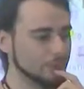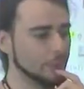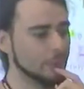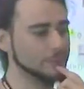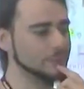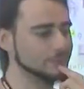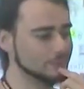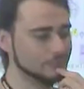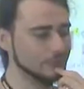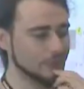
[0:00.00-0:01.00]
So
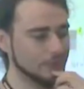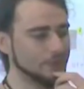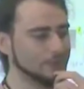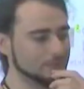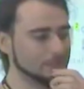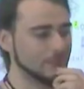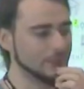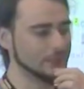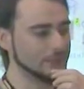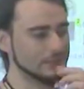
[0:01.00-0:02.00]
yeah,
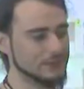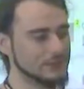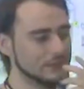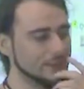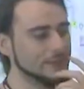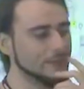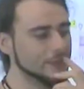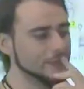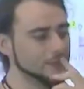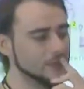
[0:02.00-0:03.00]
this is still
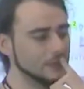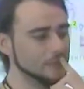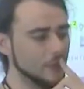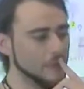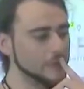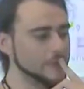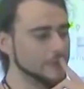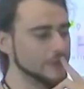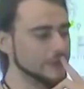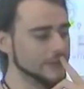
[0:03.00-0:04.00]
a
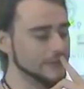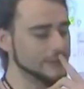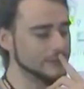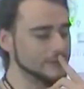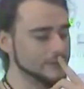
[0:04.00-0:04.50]
problem with uh,